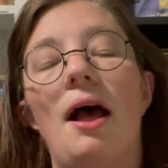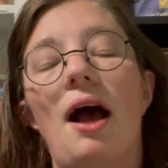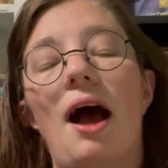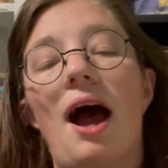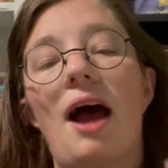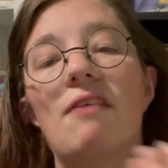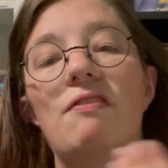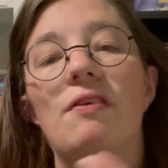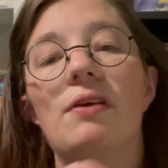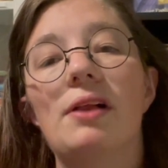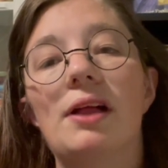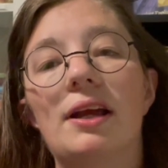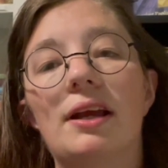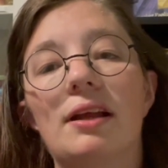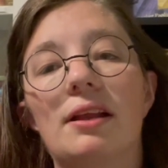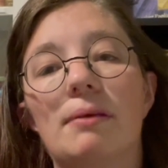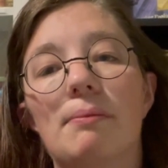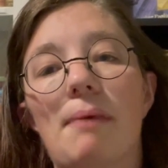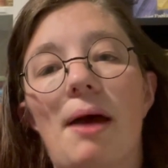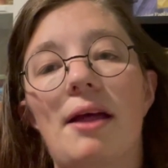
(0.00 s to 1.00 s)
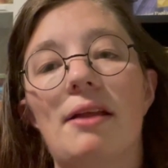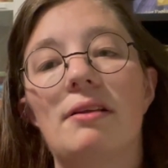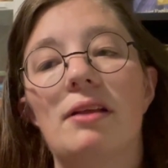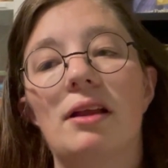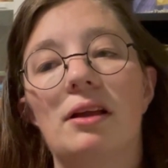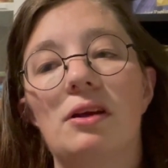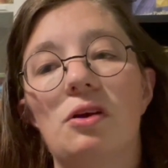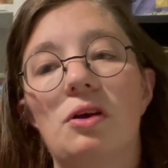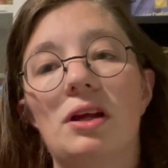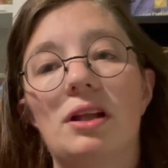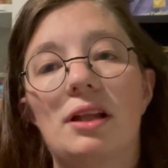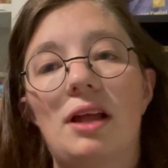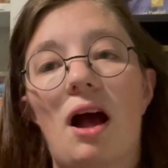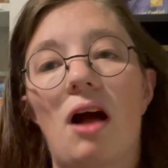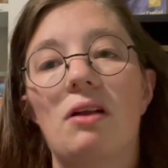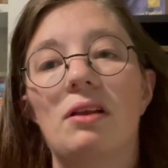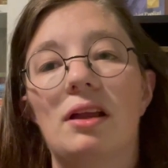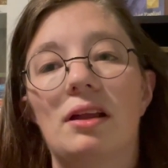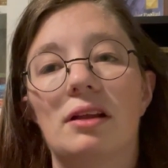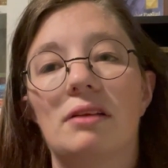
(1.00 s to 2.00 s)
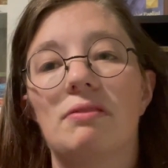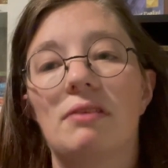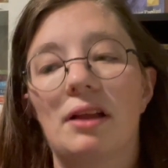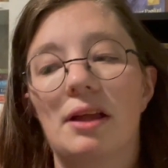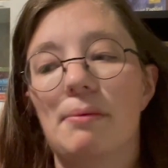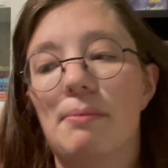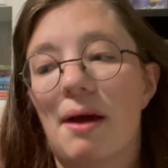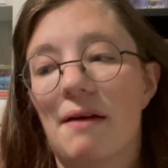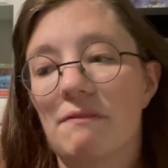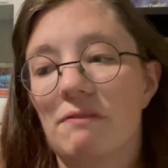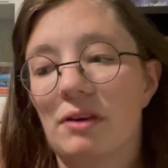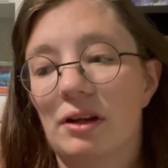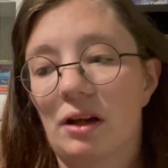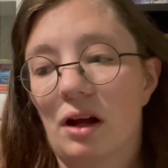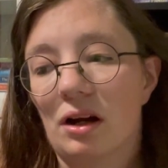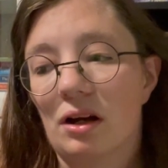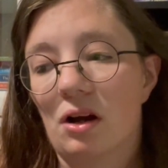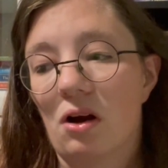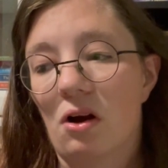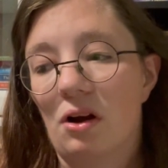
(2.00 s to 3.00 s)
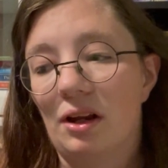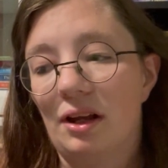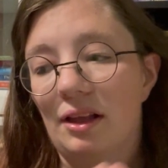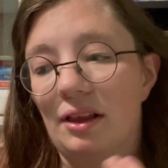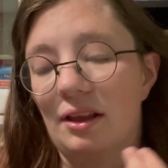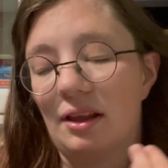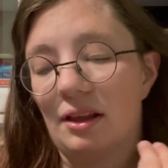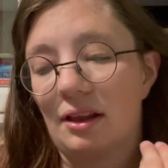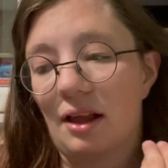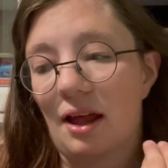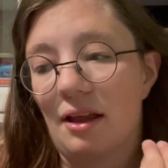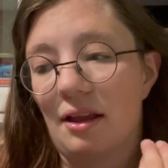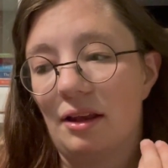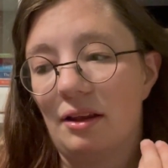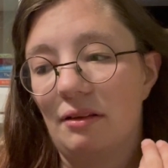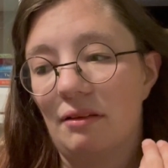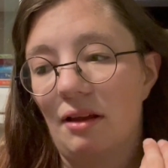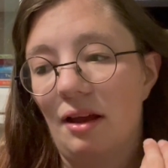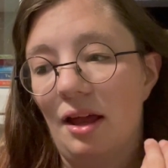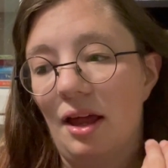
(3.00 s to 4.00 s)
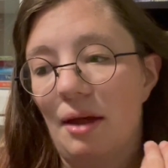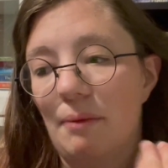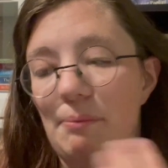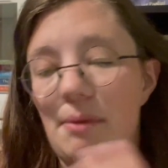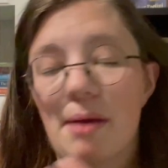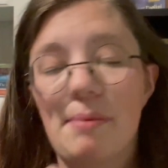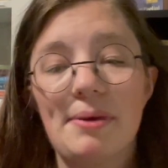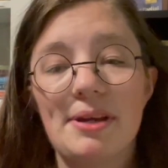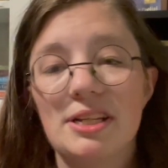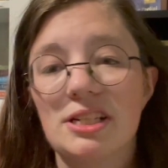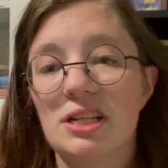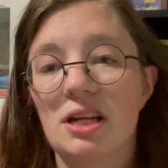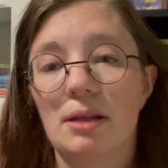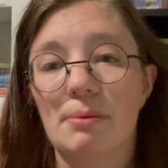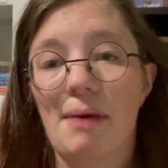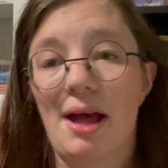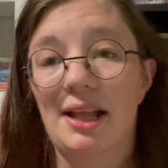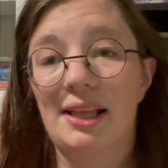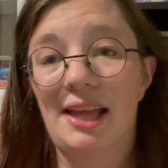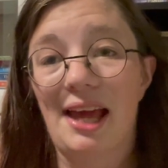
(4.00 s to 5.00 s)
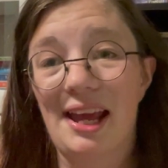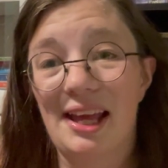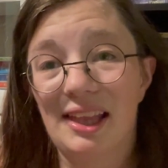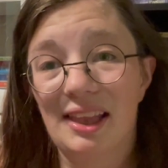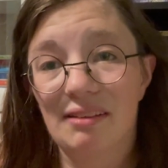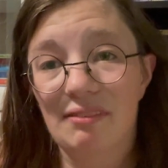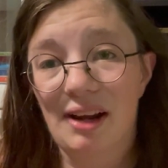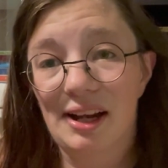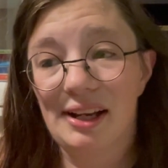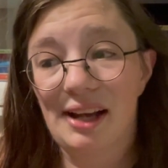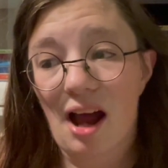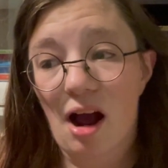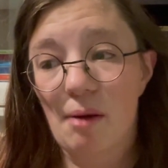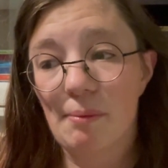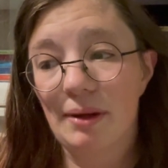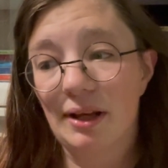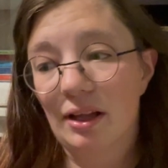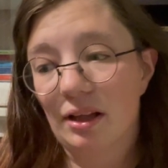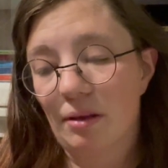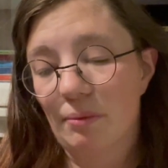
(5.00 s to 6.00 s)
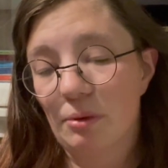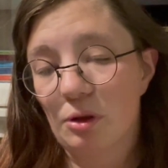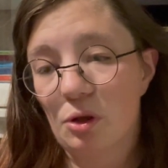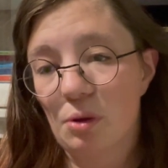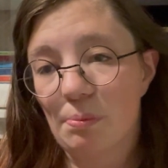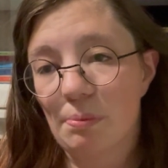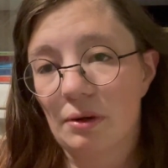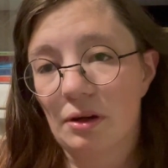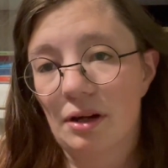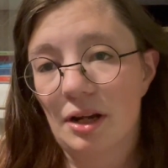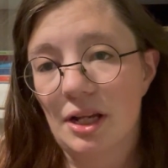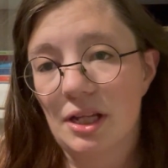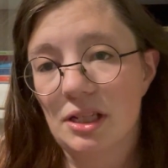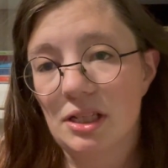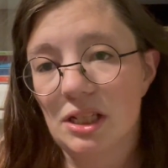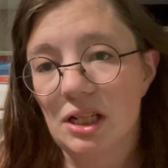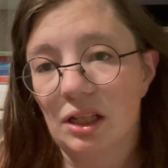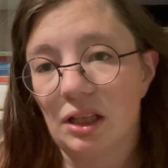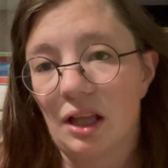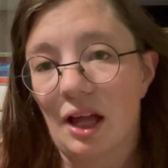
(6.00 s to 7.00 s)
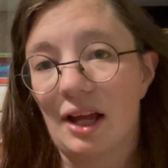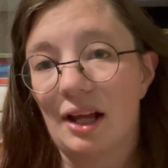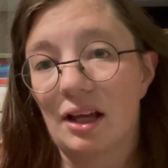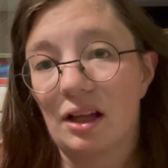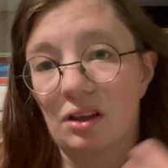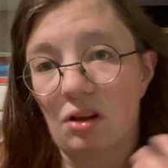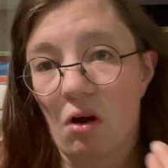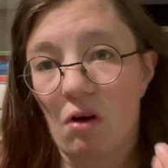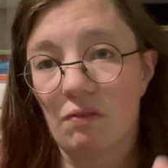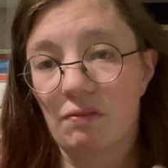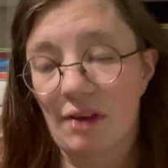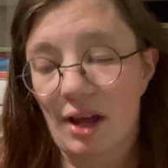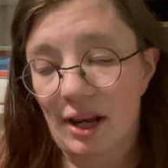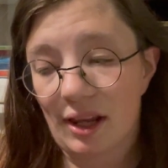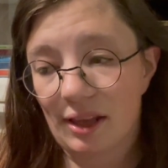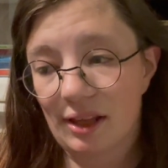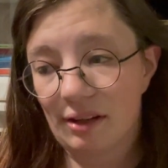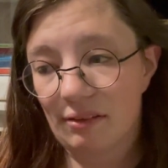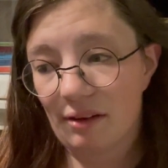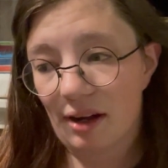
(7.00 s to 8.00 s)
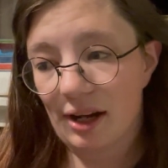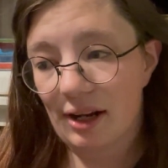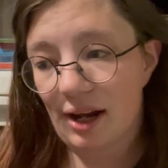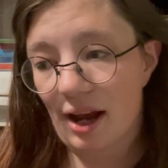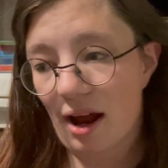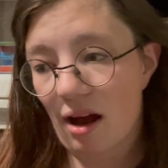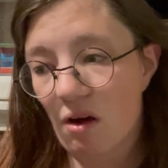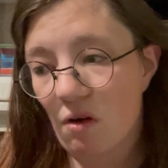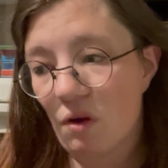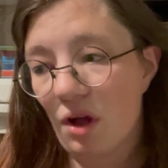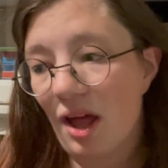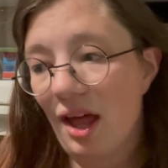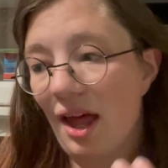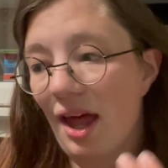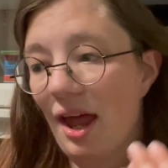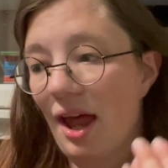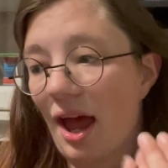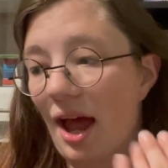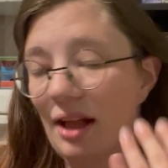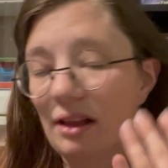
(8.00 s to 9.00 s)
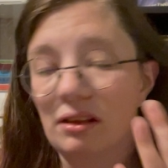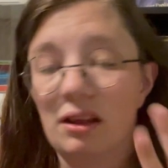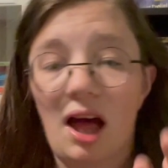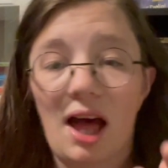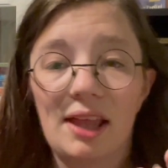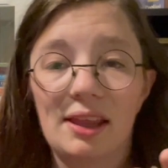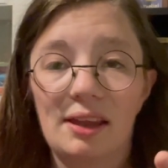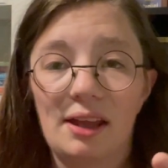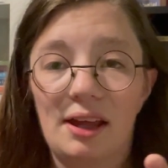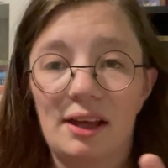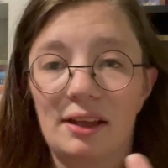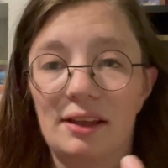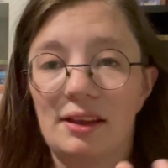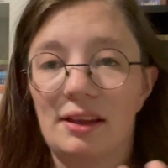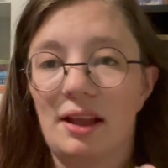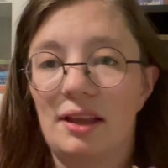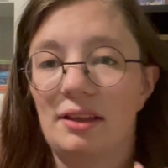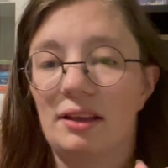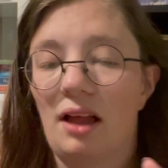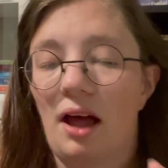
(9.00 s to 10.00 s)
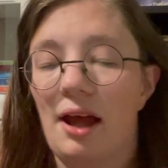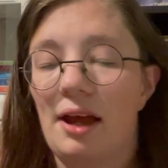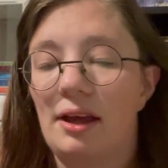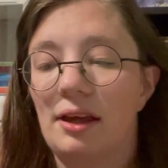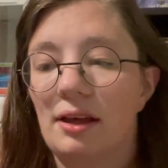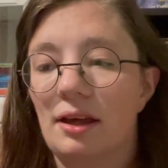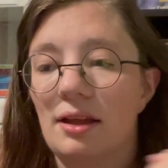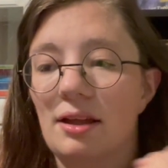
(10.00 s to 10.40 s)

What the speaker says: I feel like it's meant, you can tell that it's really meant for younger audiences, and maybe it's just my taste right now because I'm super into like adult fantasy right now, and classics, and like